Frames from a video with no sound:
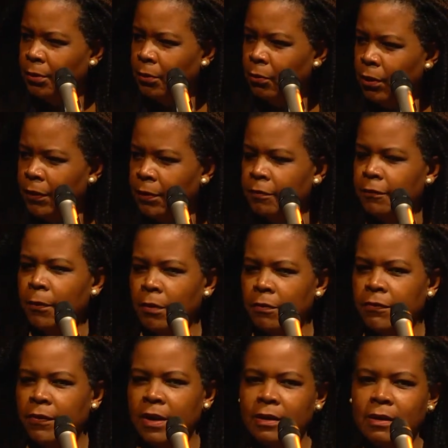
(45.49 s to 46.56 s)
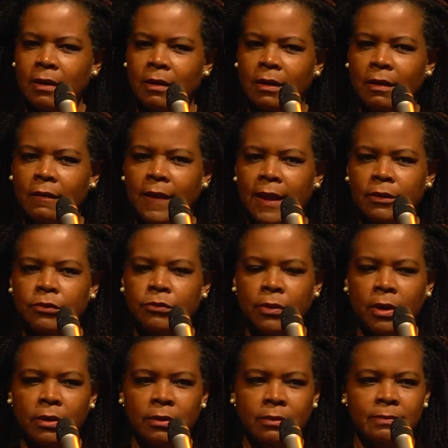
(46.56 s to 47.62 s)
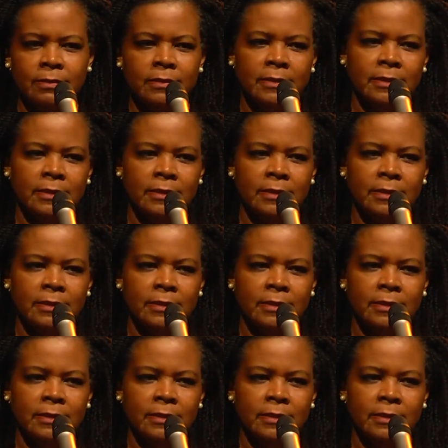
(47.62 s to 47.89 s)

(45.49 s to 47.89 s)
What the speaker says: were at the forefront of that struggle,